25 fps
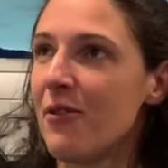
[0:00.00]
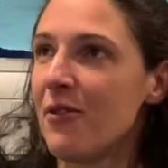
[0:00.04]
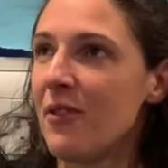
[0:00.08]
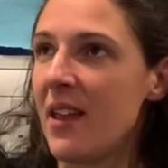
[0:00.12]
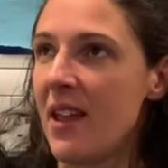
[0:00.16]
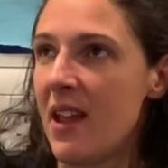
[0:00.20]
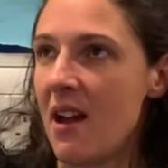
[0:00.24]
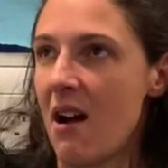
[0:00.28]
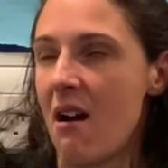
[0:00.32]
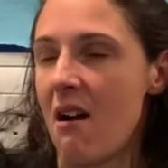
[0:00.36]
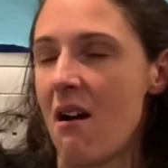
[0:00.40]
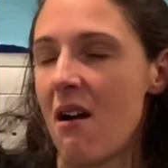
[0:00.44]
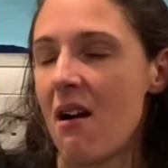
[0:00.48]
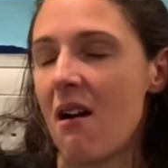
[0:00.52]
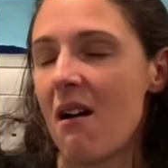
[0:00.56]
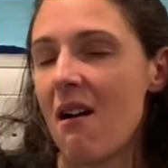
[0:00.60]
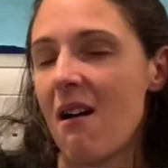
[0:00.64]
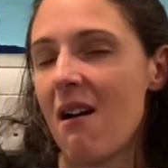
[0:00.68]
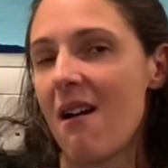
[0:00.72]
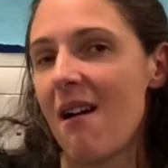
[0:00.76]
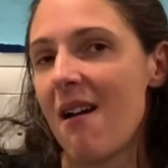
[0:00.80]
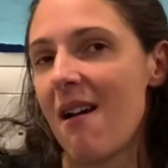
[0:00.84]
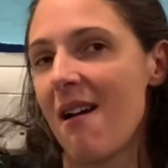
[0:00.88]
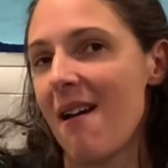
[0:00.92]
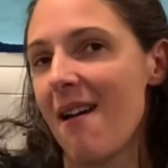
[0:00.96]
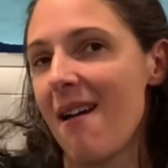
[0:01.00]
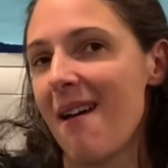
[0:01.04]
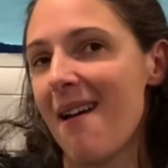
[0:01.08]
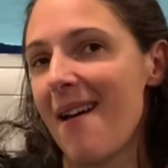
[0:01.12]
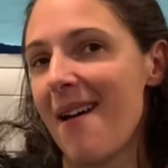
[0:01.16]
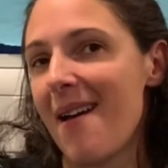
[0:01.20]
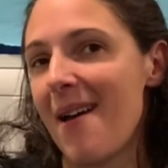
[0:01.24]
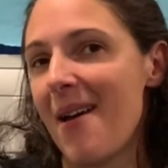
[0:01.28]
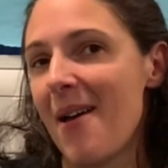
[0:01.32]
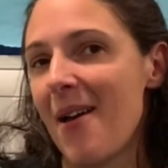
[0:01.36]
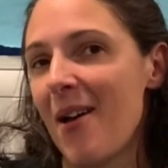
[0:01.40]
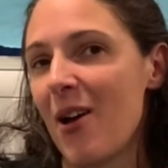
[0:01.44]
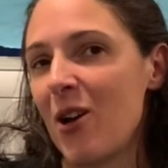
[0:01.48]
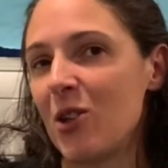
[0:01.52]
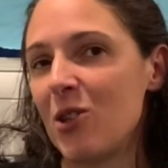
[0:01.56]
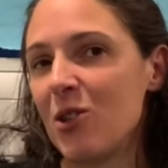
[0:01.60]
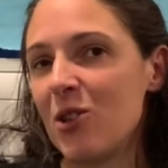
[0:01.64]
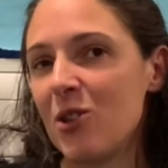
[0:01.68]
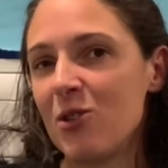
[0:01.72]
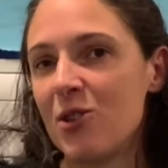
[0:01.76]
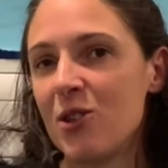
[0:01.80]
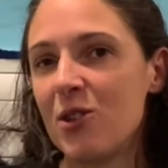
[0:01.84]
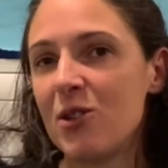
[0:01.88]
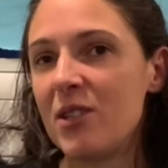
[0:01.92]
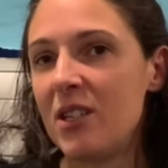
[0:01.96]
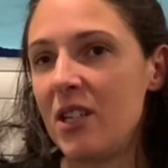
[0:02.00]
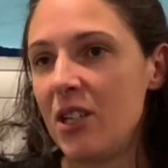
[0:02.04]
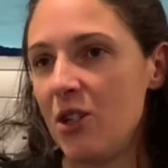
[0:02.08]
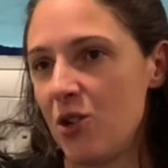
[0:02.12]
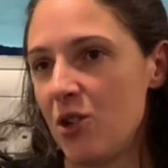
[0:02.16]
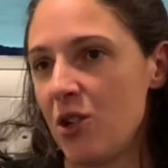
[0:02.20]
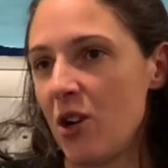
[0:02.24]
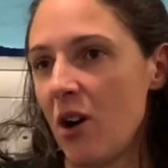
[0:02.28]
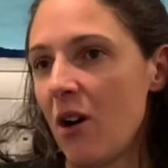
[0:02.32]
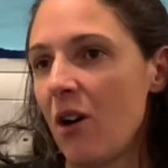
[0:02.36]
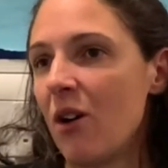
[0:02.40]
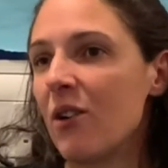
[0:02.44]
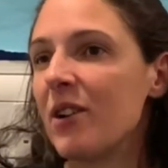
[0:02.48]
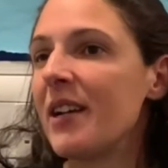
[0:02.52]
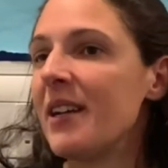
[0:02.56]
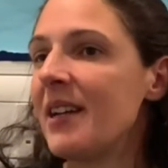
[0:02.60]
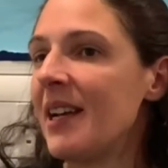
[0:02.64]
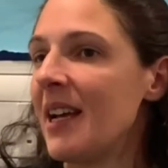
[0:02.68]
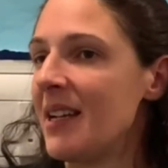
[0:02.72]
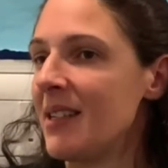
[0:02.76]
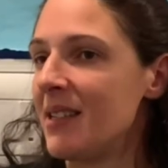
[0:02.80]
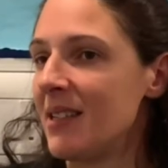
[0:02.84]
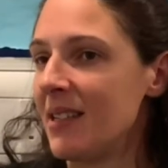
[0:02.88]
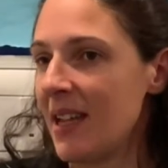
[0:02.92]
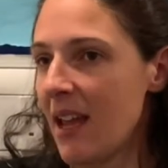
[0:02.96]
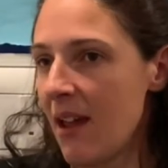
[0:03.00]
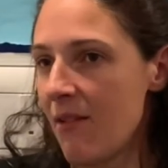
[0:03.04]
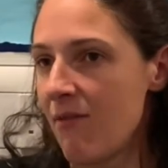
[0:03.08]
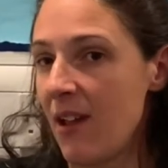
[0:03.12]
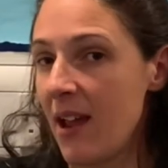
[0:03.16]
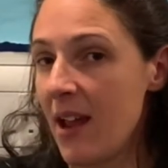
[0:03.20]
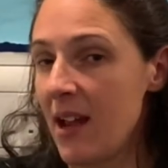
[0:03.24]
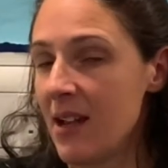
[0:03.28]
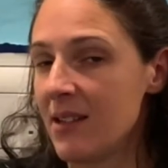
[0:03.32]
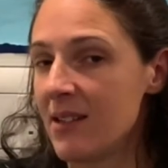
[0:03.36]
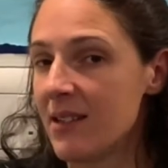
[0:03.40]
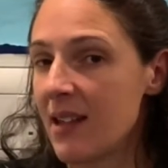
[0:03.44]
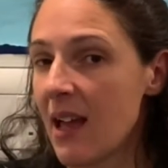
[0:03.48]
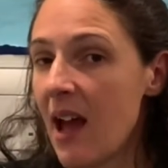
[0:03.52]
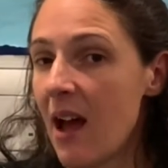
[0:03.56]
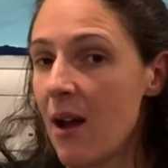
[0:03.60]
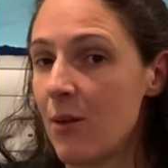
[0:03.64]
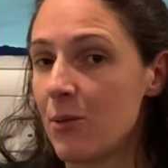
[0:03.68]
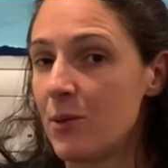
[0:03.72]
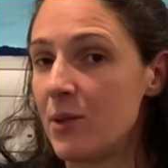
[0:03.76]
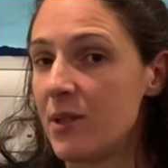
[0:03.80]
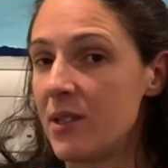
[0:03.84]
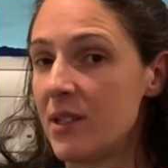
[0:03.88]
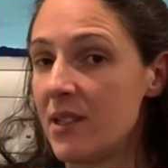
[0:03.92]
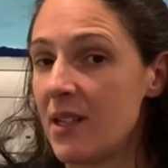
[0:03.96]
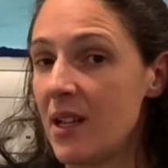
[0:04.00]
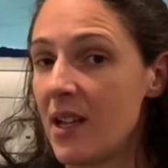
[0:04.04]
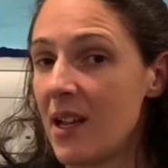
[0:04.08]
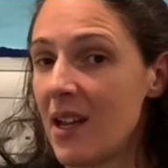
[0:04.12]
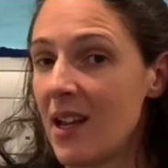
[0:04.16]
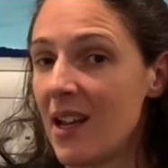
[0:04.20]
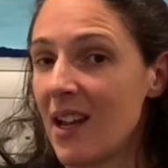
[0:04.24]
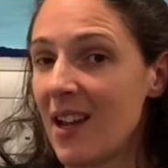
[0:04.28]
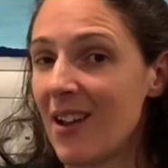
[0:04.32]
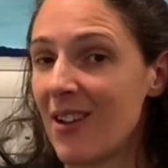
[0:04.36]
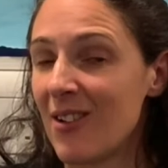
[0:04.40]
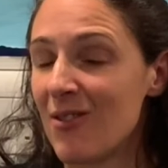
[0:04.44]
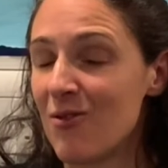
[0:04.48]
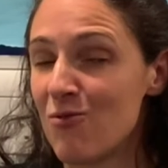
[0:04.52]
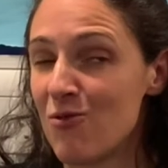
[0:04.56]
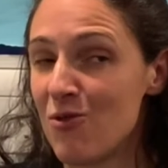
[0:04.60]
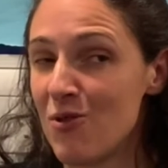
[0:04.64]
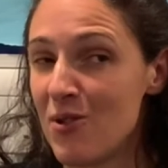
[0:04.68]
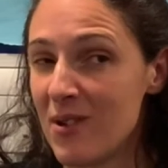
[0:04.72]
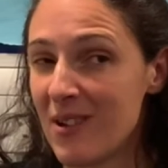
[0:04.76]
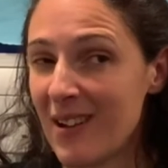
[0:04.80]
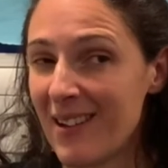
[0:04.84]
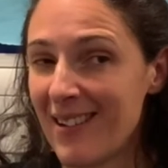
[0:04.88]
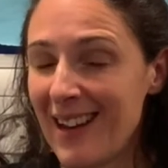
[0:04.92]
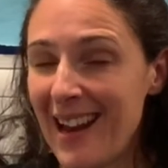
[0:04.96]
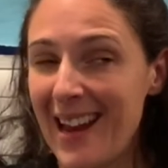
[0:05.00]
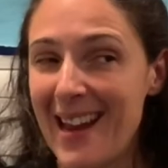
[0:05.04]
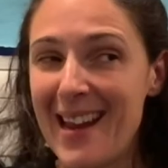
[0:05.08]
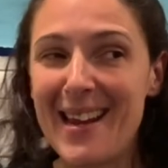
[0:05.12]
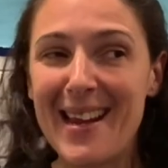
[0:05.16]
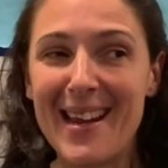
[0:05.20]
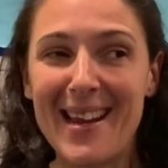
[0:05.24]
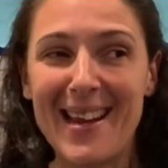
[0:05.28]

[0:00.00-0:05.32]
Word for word: they are uh, the teacher organizing events i would say like